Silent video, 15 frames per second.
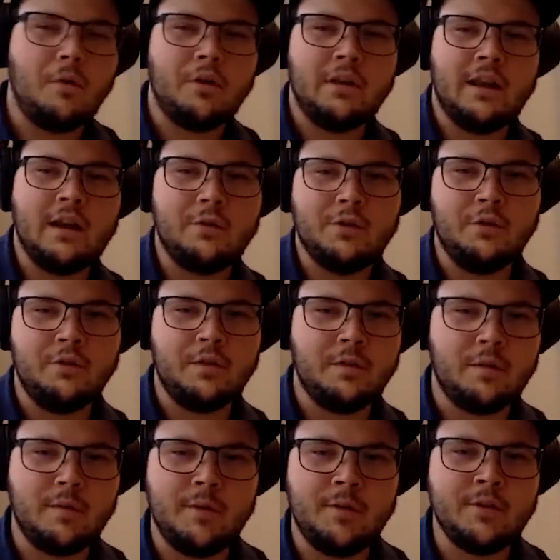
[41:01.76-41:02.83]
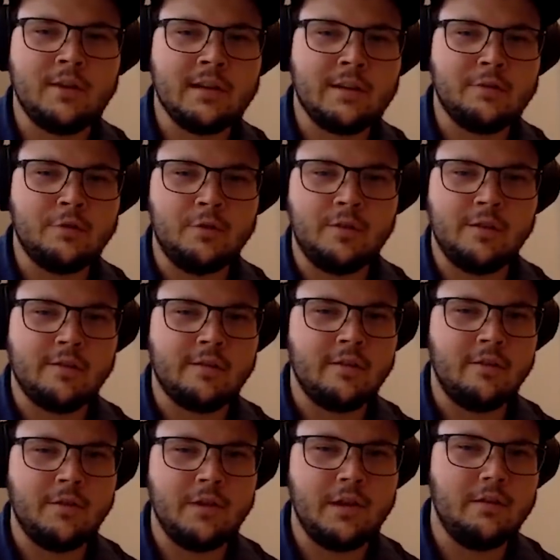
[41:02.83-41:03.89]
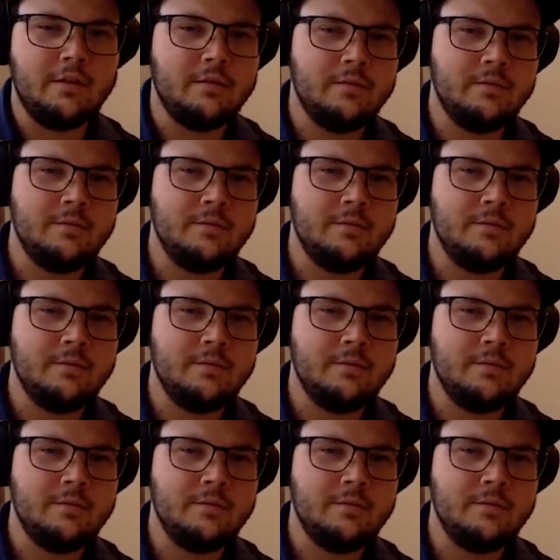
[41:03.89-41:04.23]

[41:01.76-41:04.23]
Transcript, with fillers: people connect with you if they want to reach out after this uh, video?